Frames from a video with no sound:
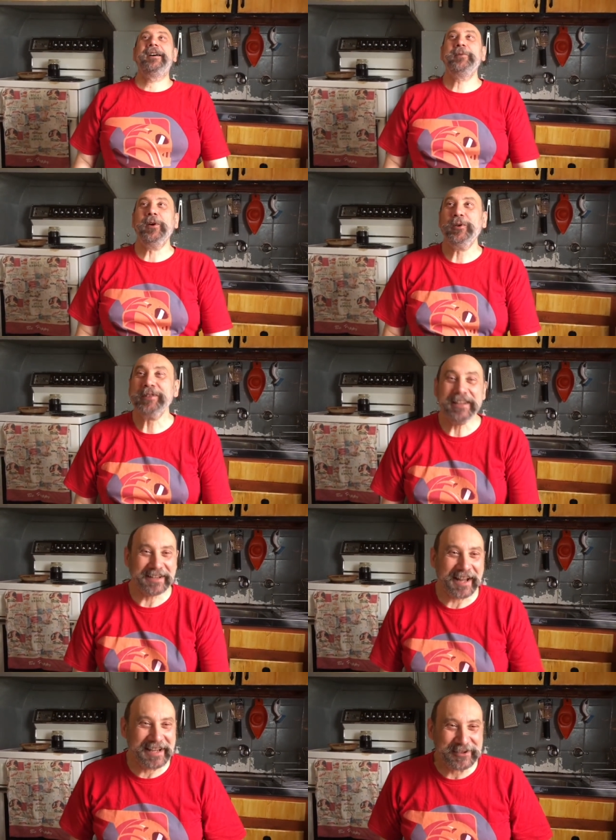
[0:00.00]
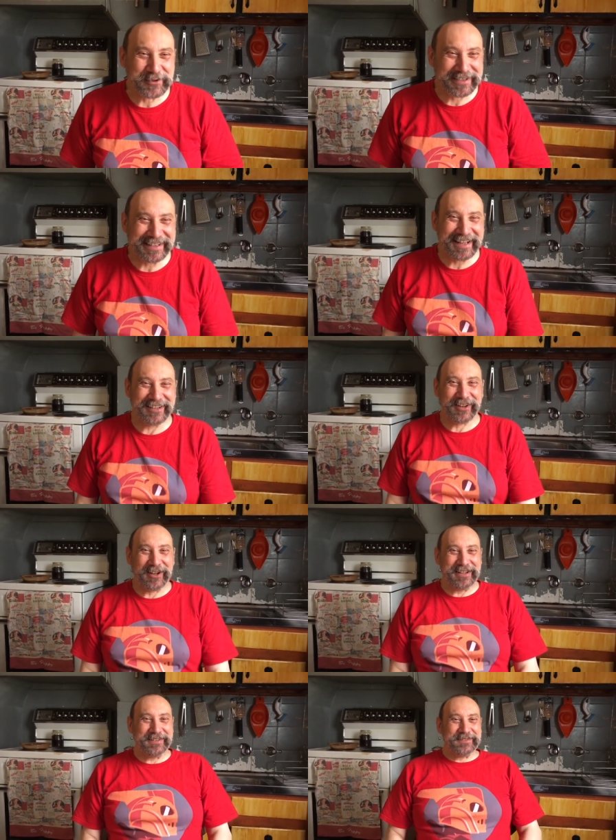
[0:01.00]
We all need an Adrian in our
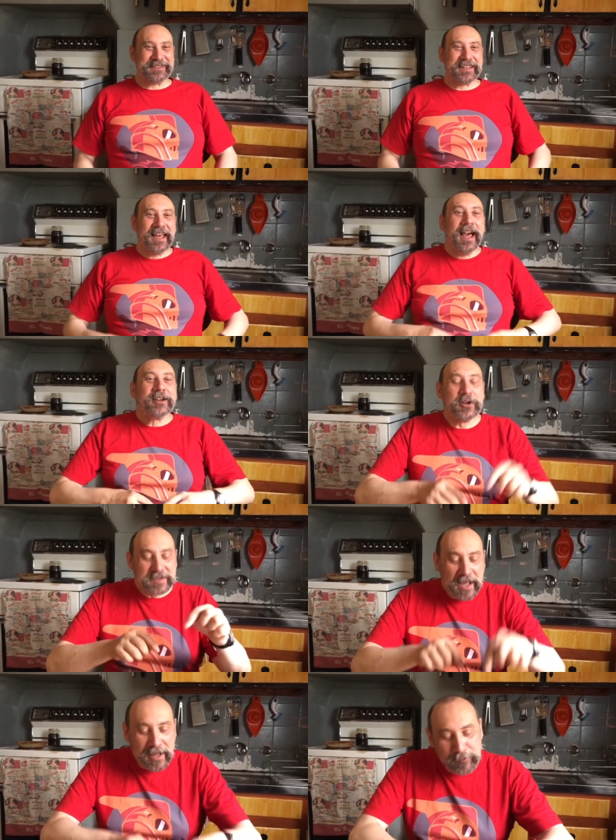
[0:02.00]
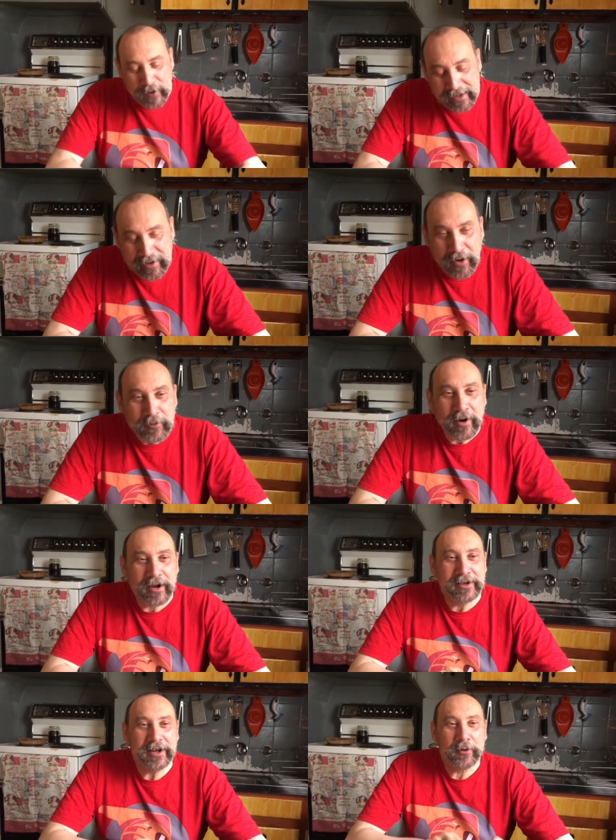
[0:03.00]
lives. Because when,
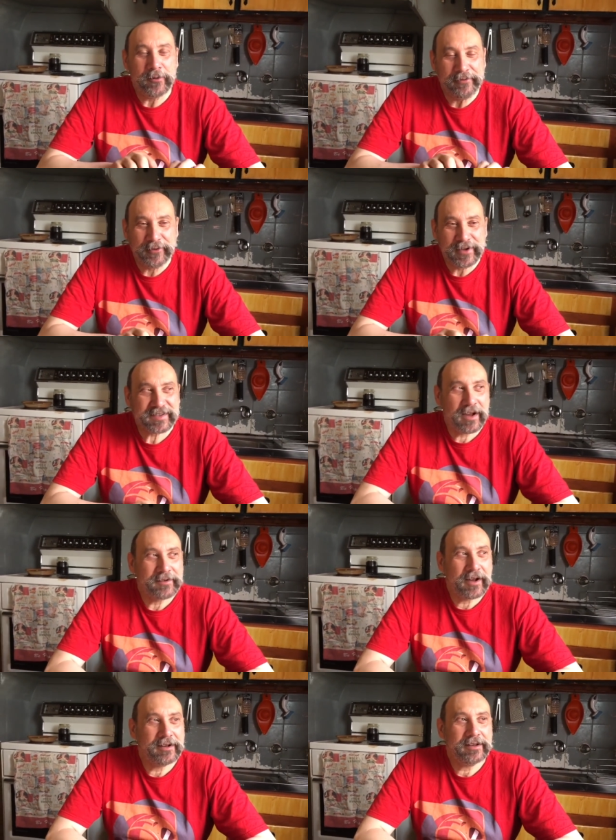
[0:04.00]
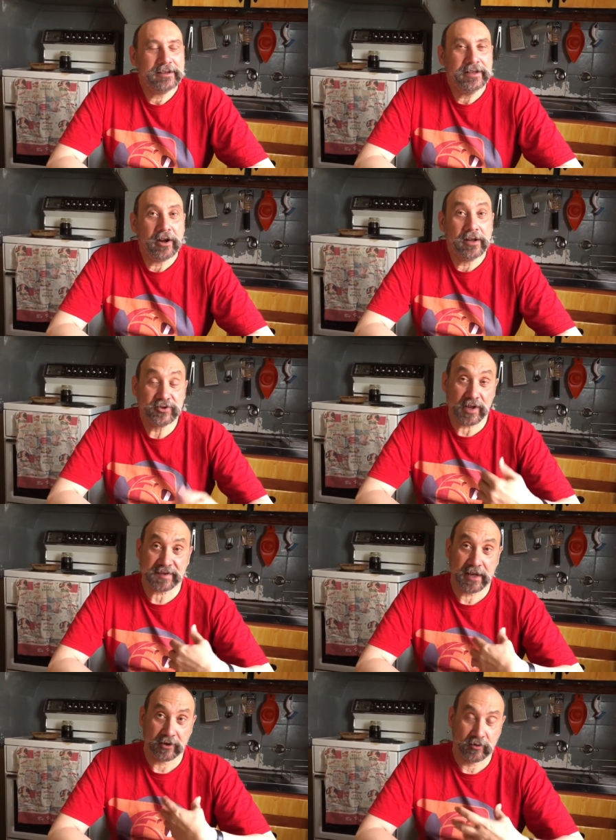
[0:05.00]
you know, we first, you know, I
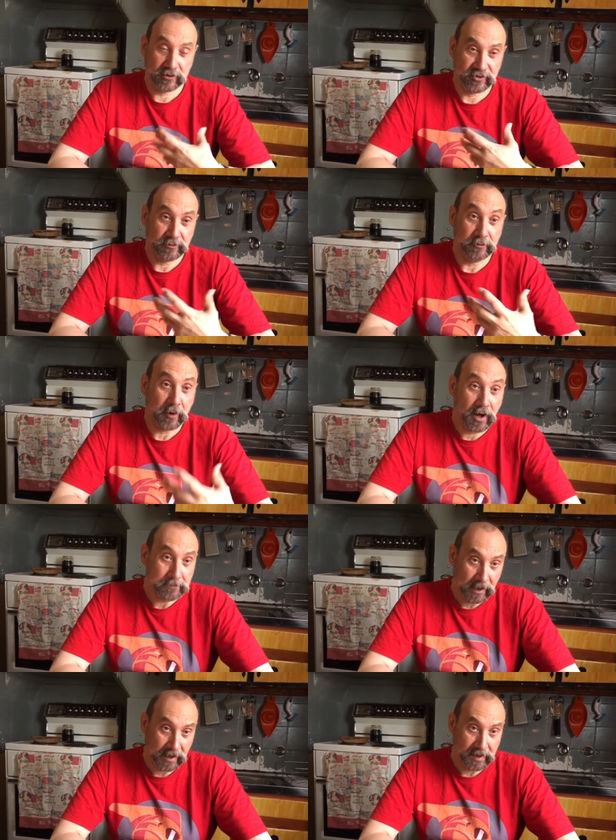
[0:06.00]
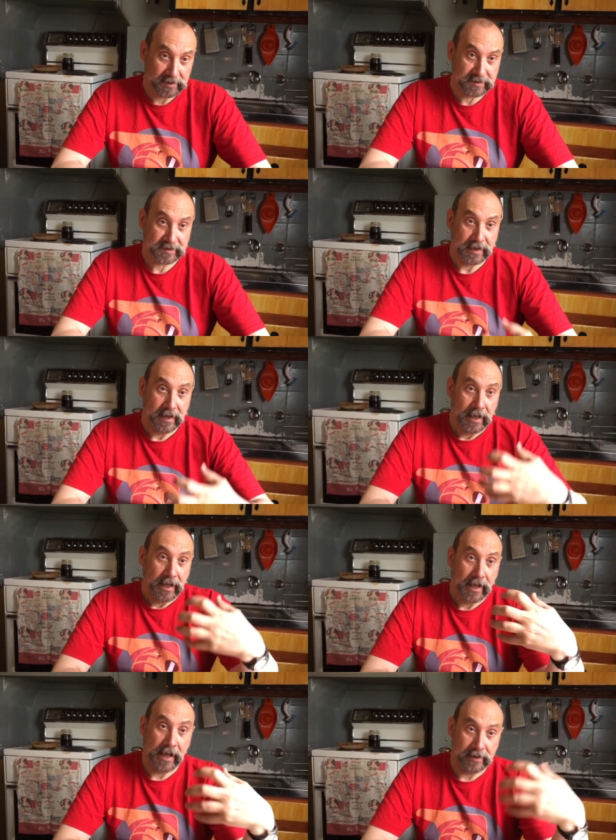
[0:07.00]
just had a quadruple bypass
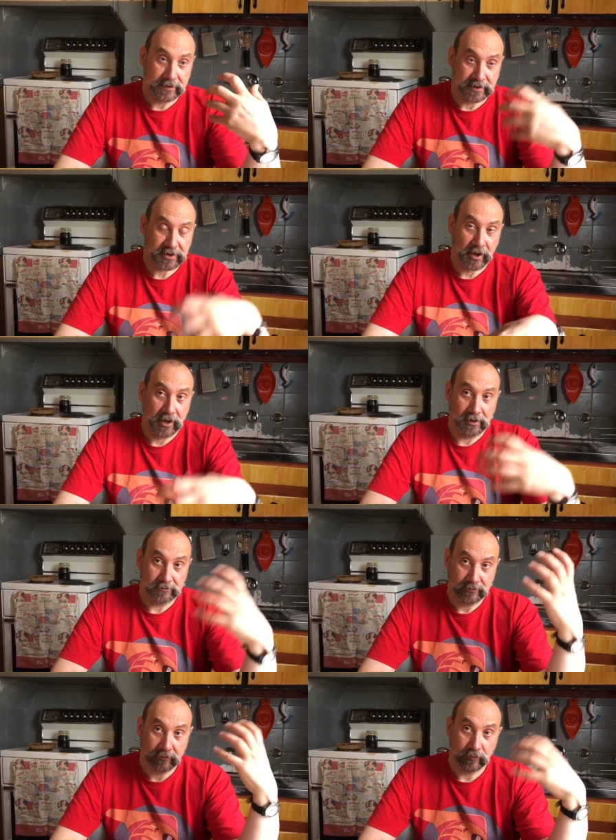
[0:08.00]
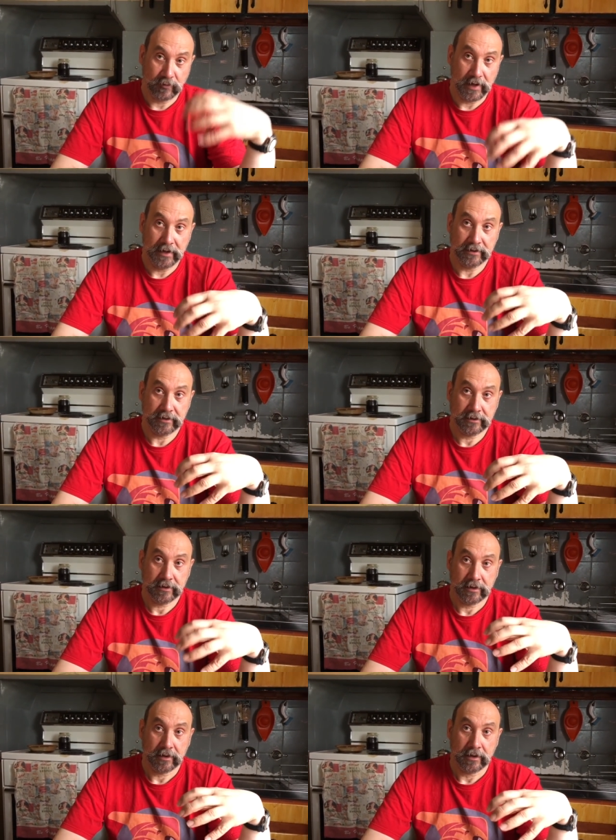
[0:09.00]
at the time when
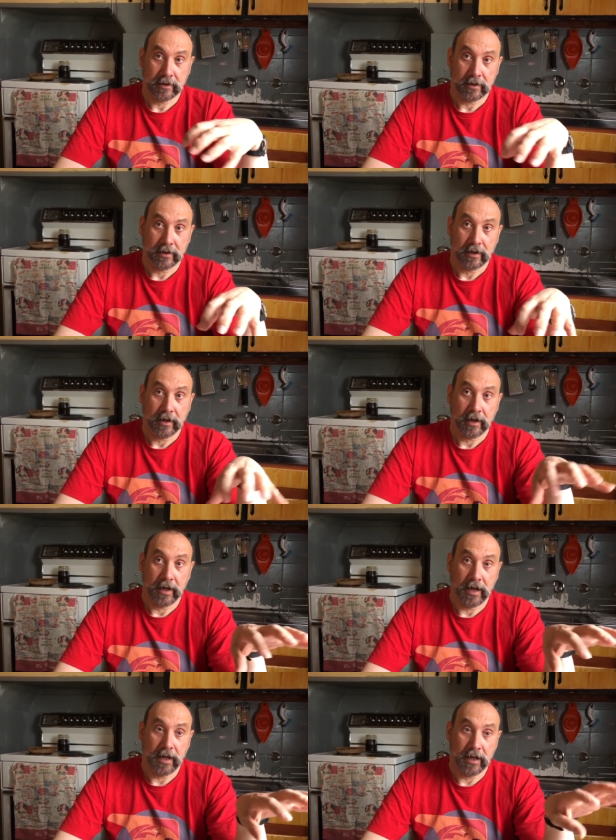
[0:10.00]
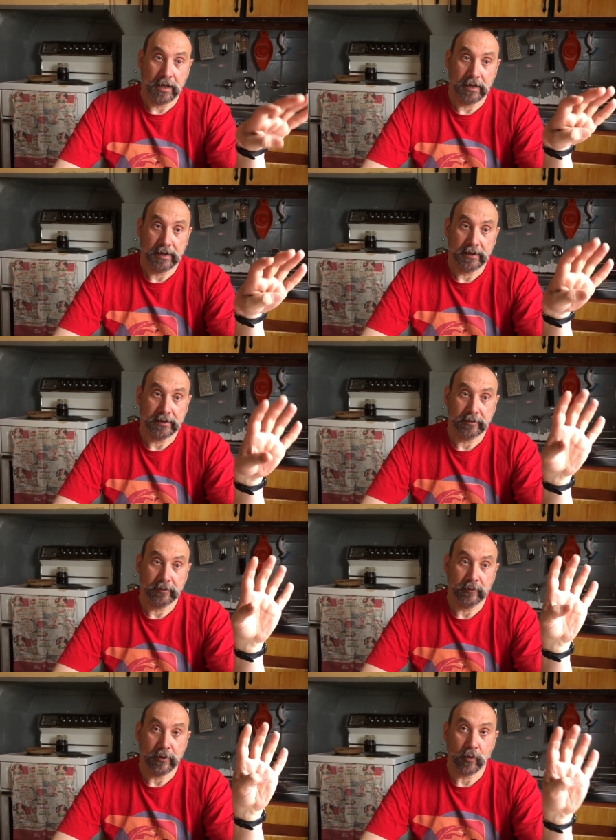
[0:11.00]

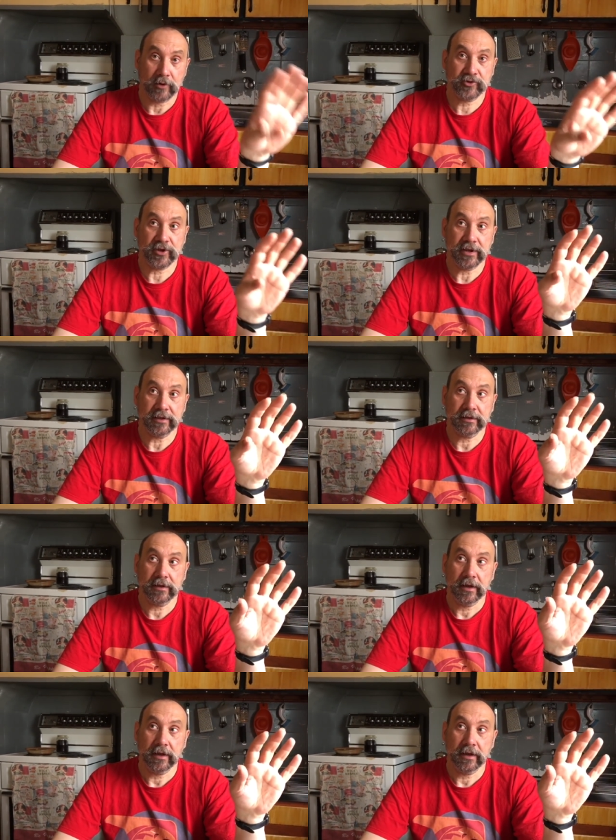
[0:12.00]
we were watching